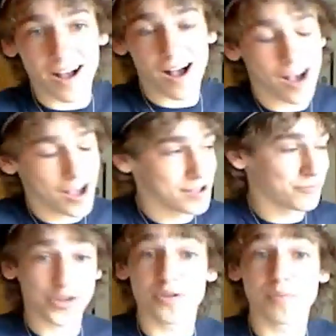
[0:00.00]

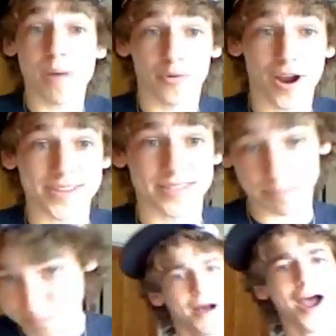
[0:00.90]
um, for you to memorize
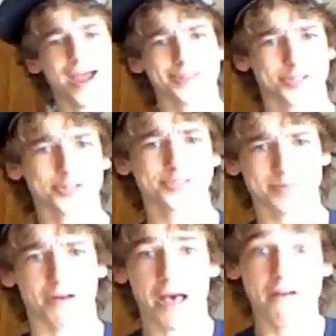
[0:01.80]
them. Alright, let's learn
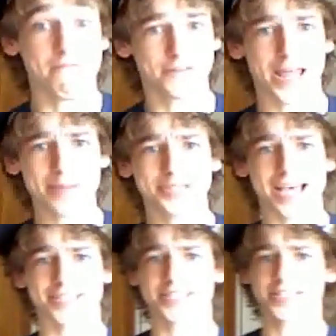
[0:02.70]
some flame
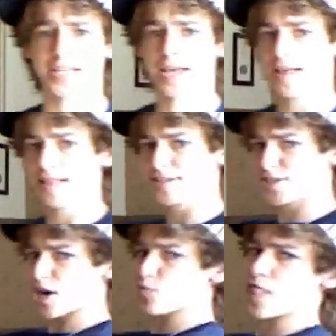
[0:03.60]
tests. Let's
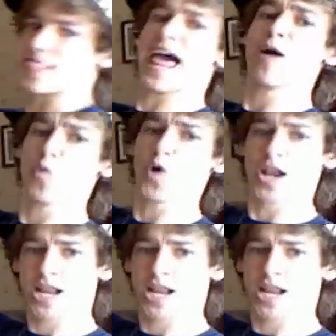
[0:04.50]
start with that one.